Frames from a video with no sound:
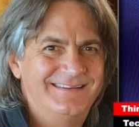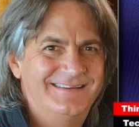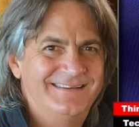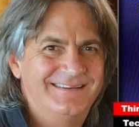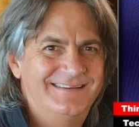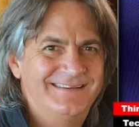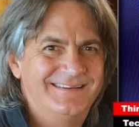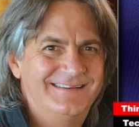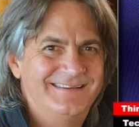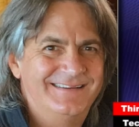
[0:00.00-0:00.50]

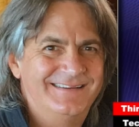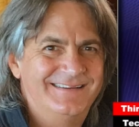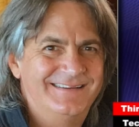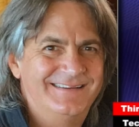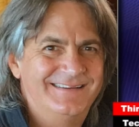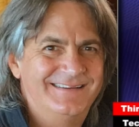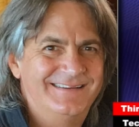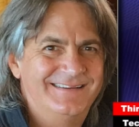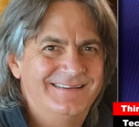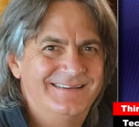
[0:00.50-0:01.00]

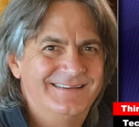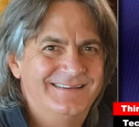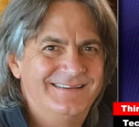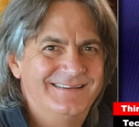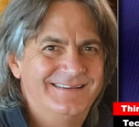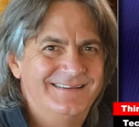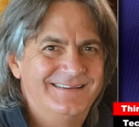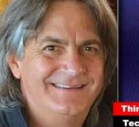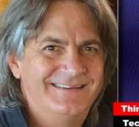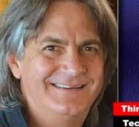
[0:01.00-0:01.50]

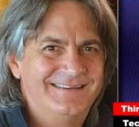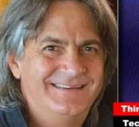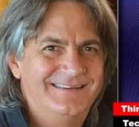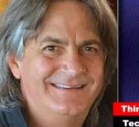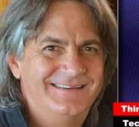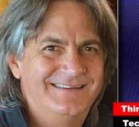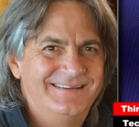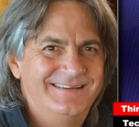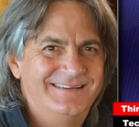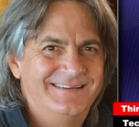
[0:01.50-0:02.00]

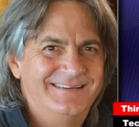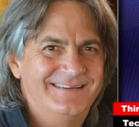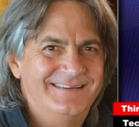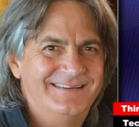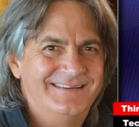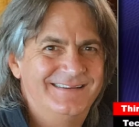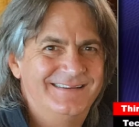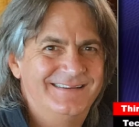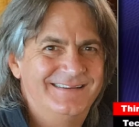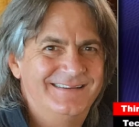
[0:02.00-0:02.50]

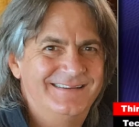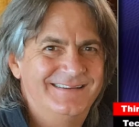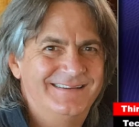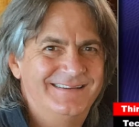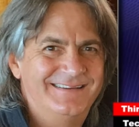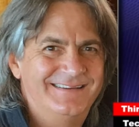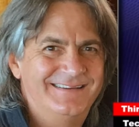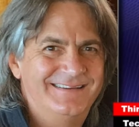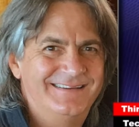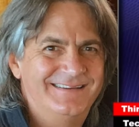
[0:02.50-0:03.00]

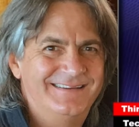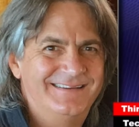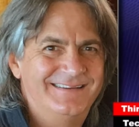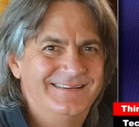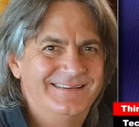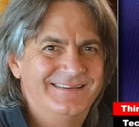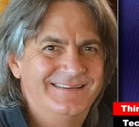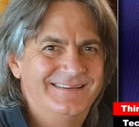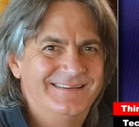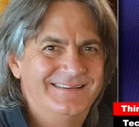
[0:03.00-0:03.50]

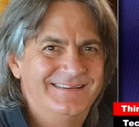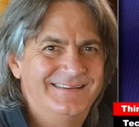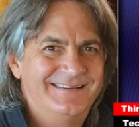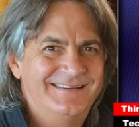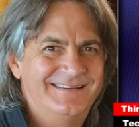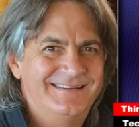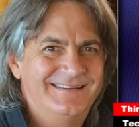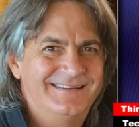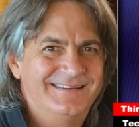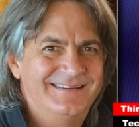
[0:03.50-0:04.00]

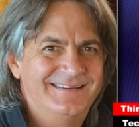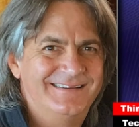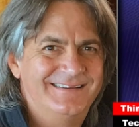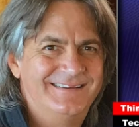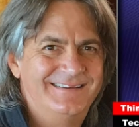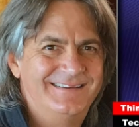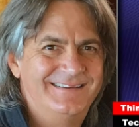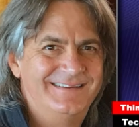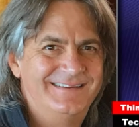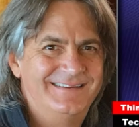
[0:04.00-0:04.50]

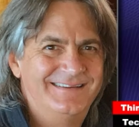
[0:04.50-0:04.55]
(silent)